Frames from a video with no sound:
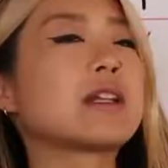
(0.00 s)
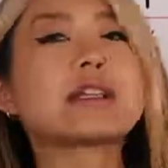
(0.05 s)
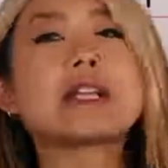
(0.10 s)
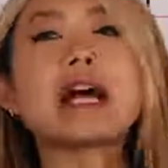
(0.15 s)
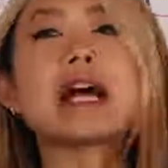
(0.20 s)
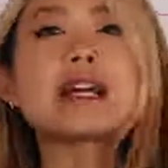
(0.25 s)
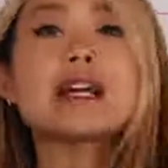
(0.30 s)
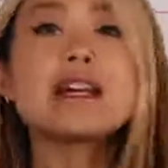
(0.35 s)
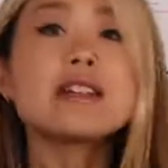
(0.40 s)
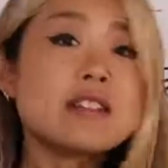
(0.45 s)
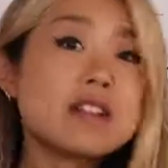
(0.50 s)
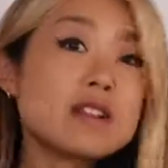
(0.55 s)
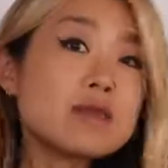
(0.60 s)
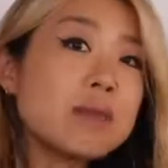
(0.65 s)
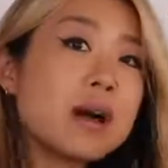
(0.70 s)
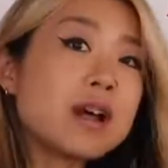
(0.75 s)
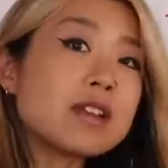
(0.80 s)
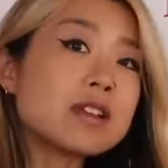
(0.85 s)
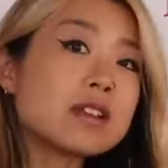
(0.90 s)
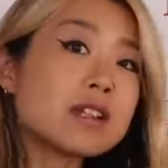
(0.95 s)
Takeshi's
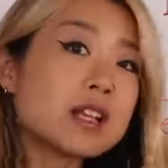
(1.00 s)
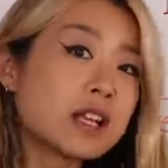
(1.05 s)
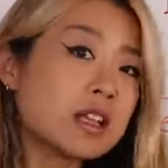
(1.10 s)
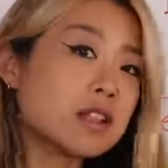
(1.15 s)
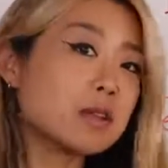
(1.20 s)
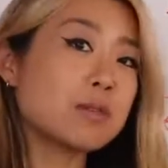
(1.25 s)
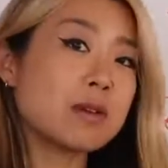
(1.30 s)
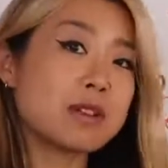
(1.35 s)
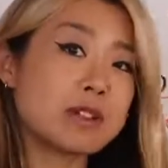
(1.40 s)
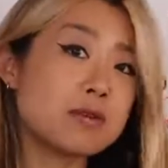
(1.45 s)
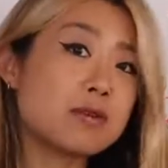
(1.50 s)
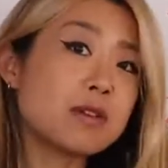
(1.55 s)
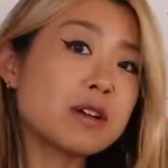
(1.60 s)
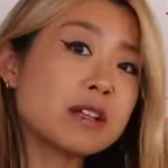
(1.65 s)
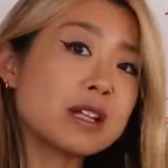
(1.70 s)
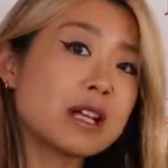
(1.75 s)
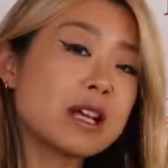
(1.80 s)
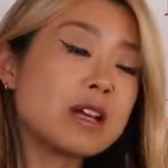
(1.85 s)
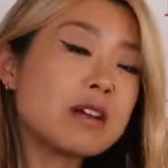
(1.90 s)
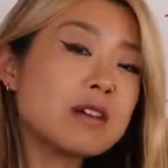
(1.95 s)
mother, like
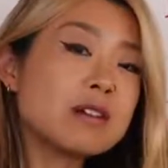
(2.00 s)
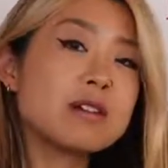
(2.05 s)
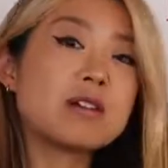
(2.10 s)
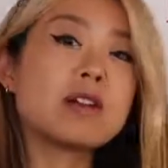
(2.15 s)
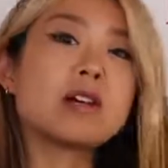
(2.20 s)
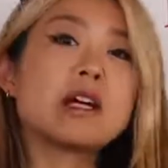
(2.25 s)
specifically,